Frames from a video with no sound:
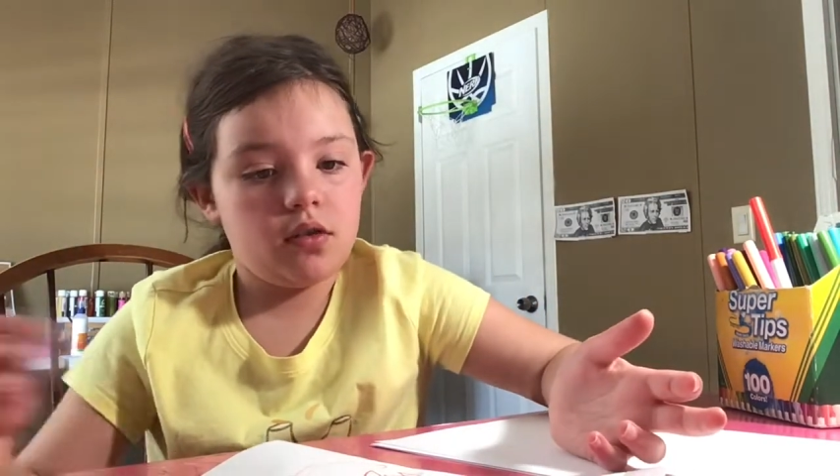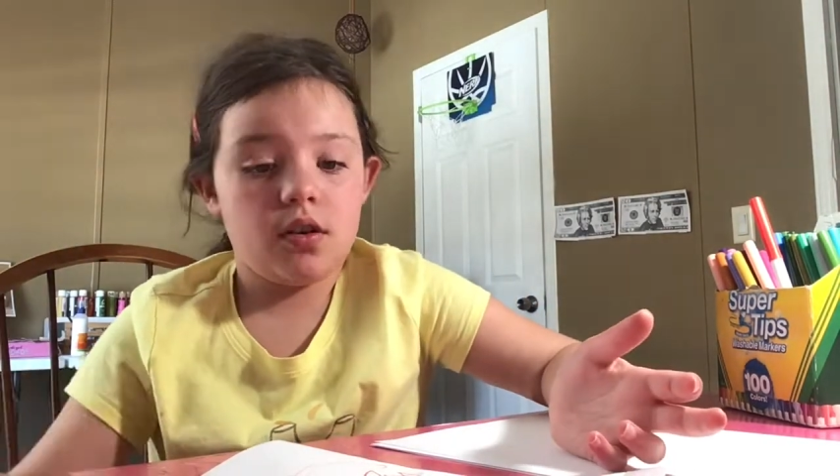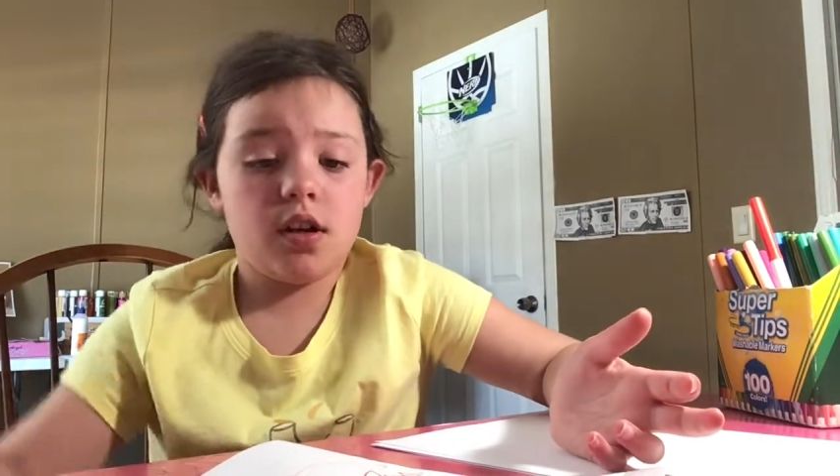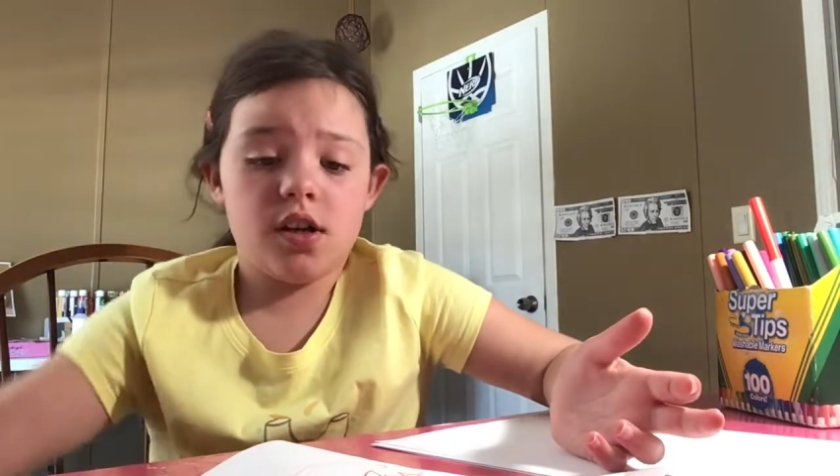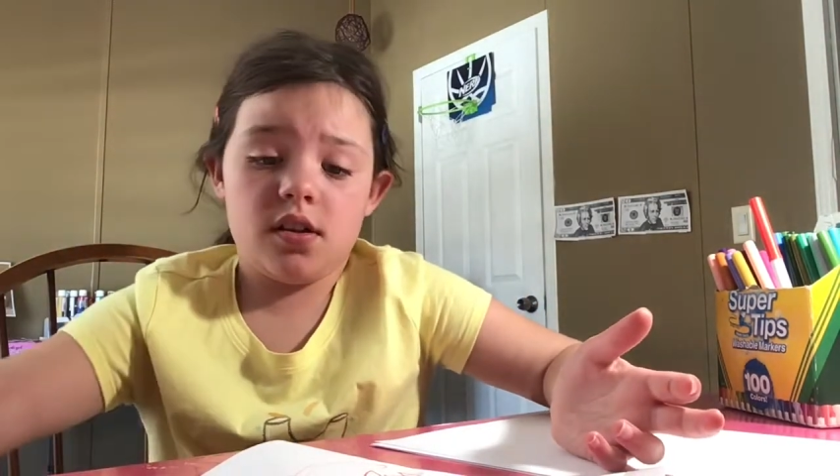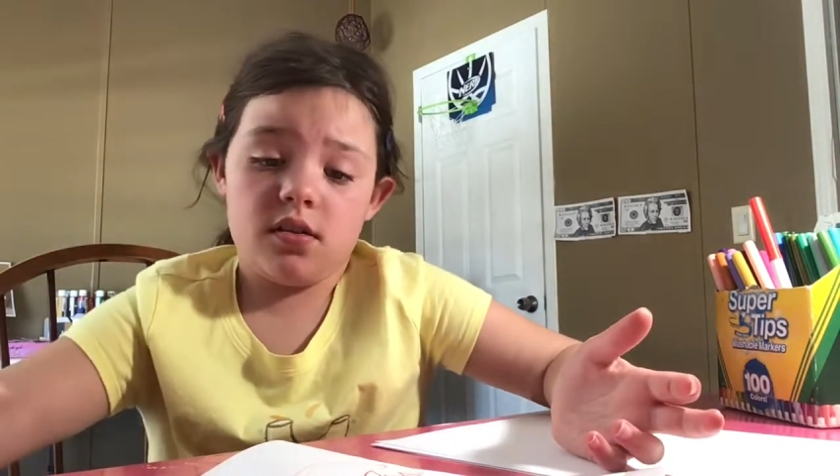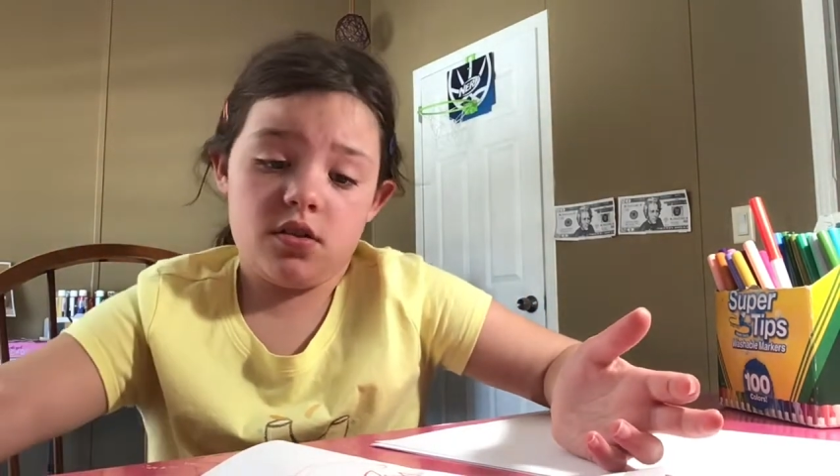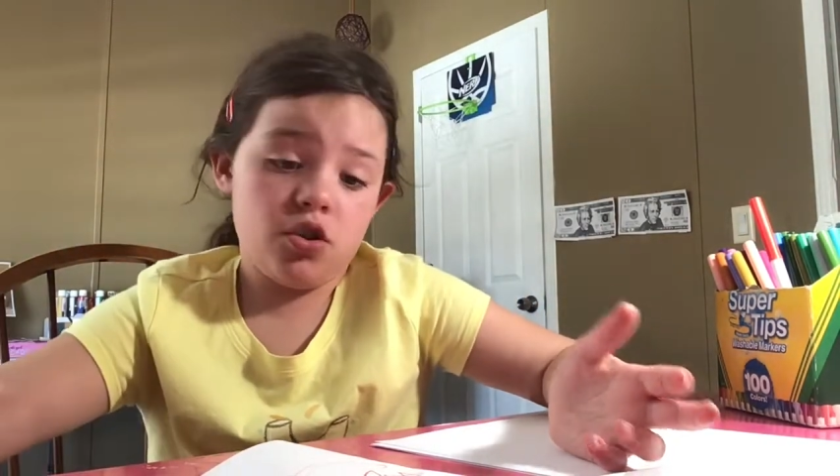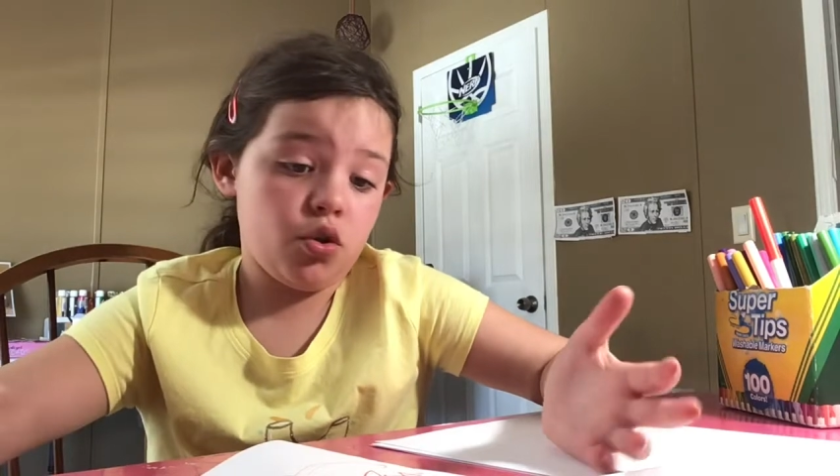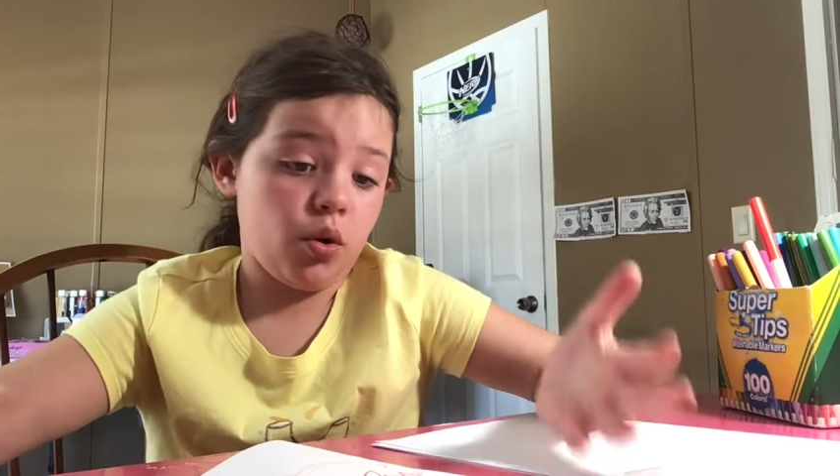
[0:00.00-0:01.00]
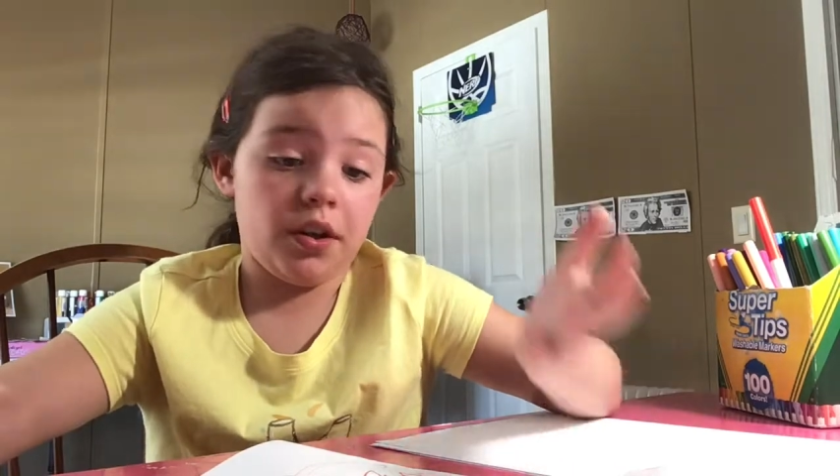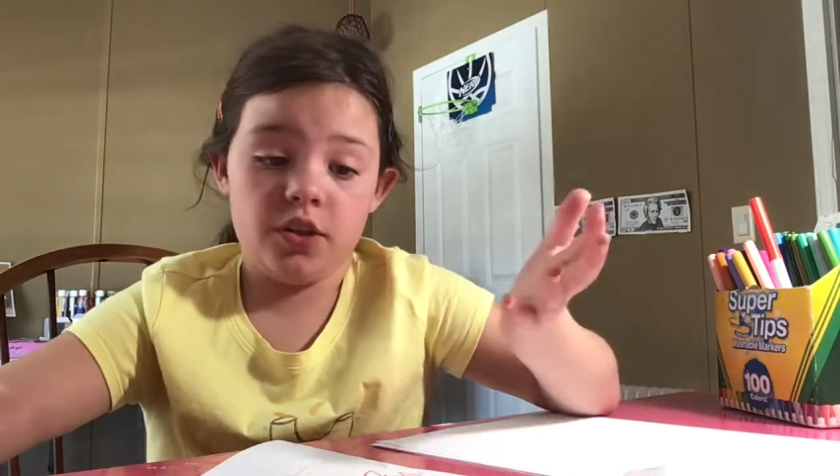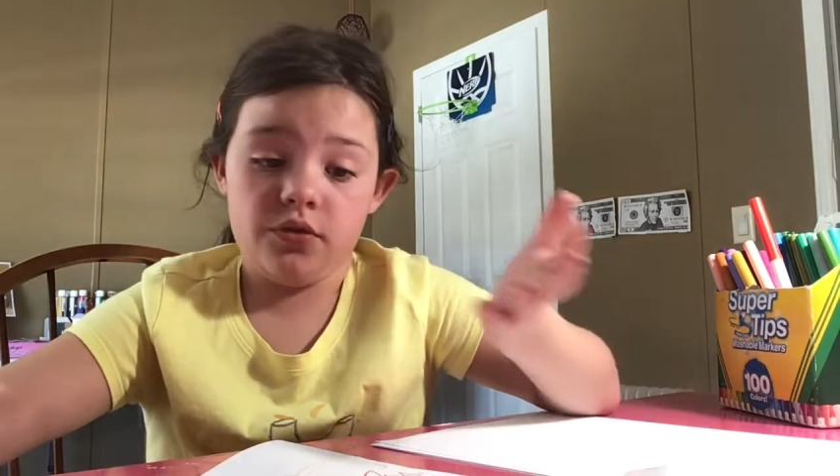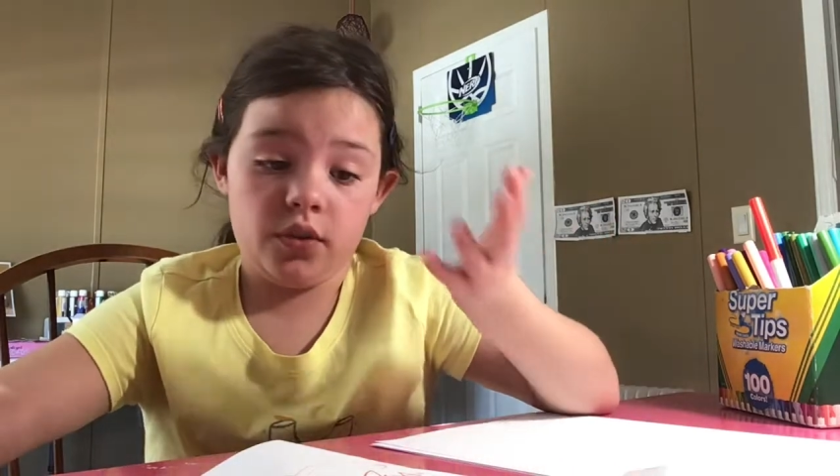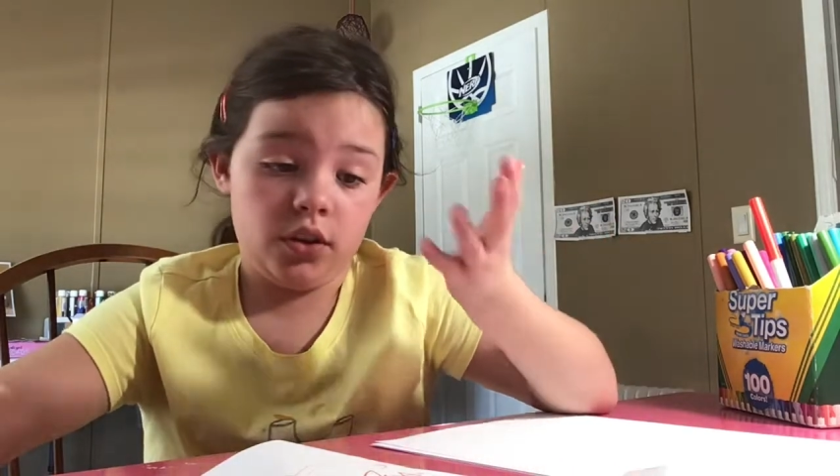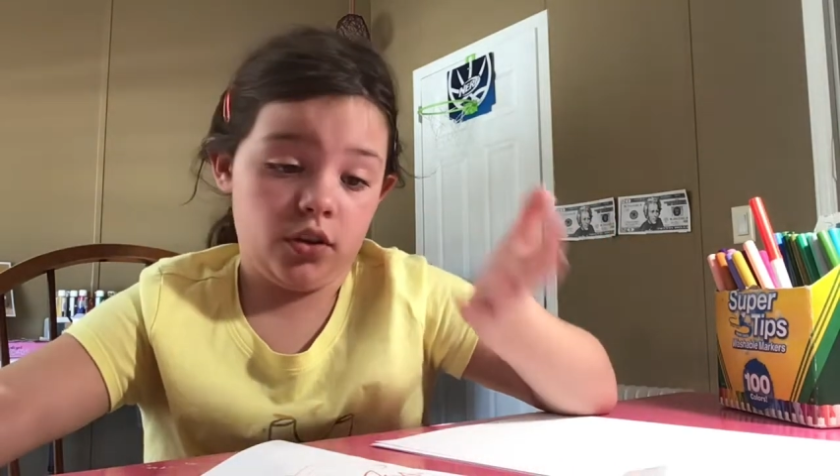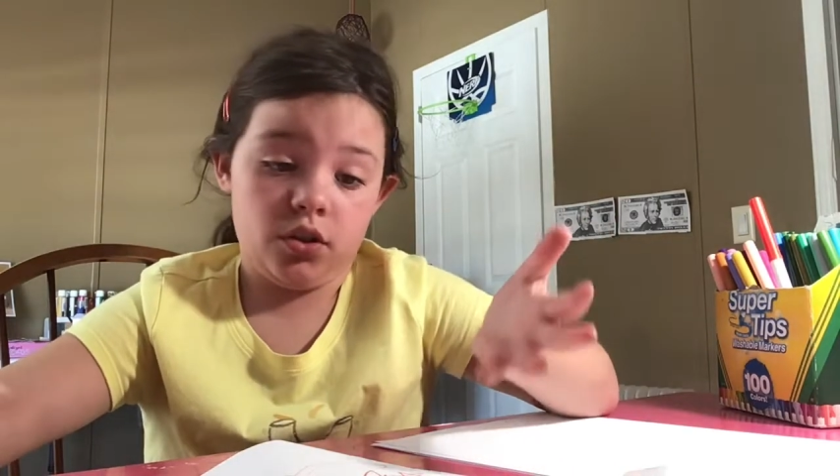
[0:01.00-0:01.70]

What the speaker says: a storage for your